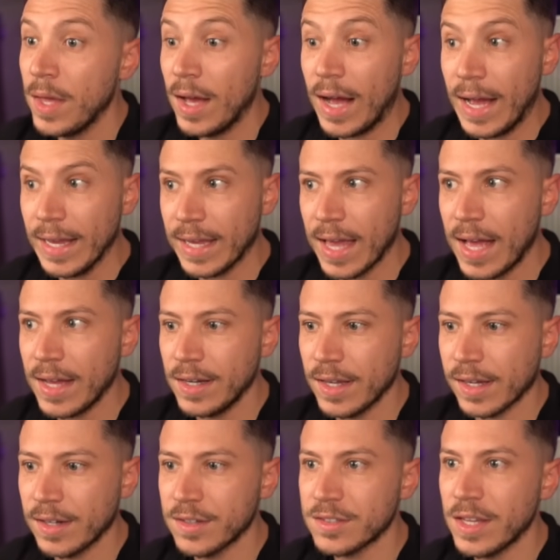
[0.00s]
I
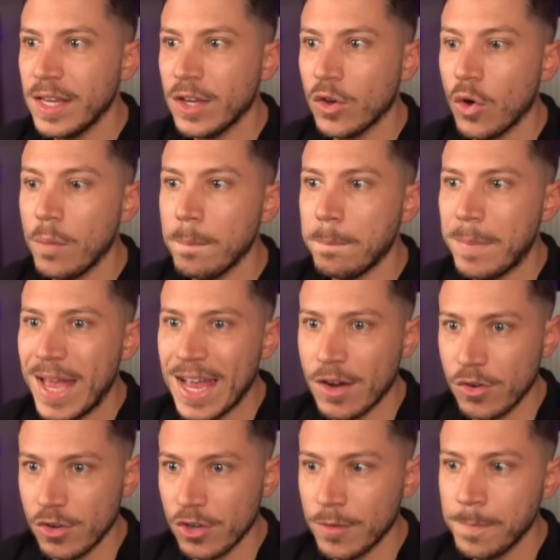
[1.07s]
can say
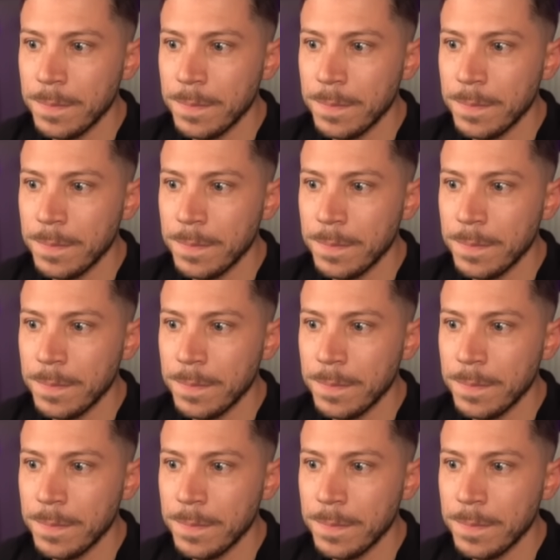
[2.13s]
compare,